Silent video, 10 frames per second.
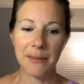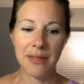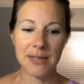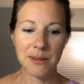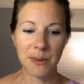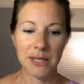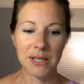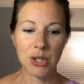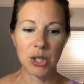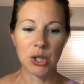This one
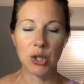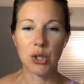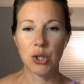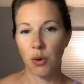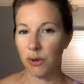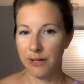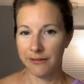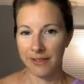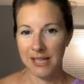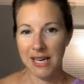is so
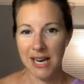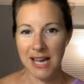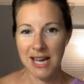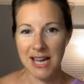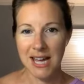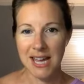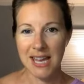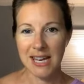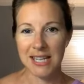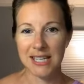lovely.
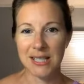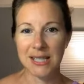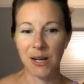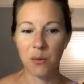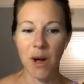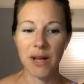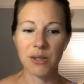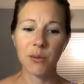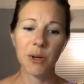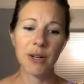It is like
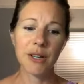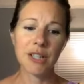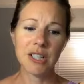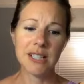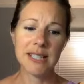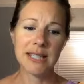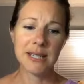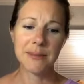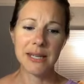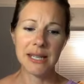wild orange and
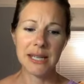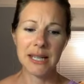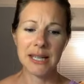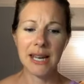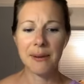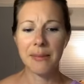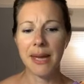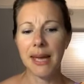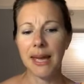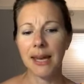cinnamon and
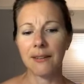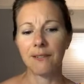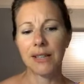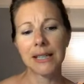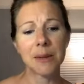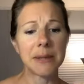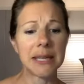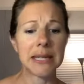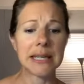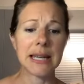nutmeg and vanilla
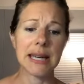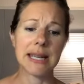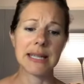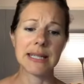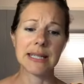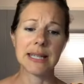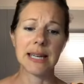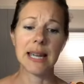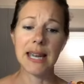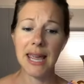bean and
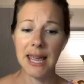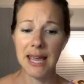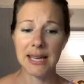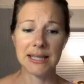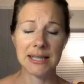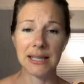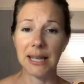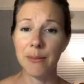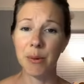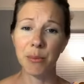anise and
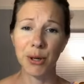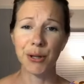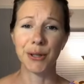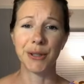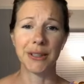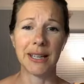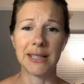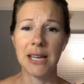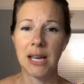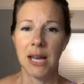lemon myrtle,
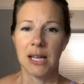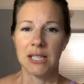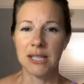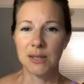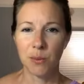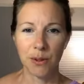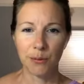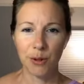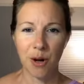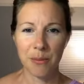and just this
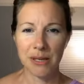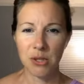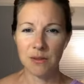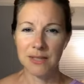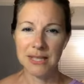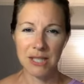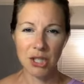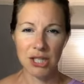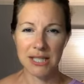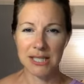wonderful combination of
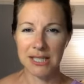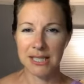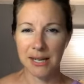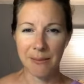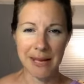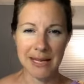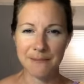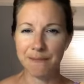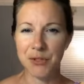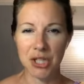citrus and cinnamon
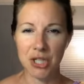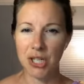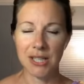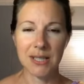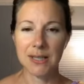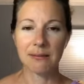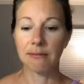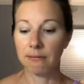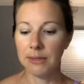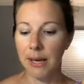and ginger. It's
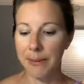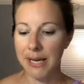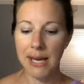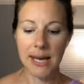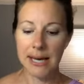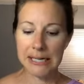yummy.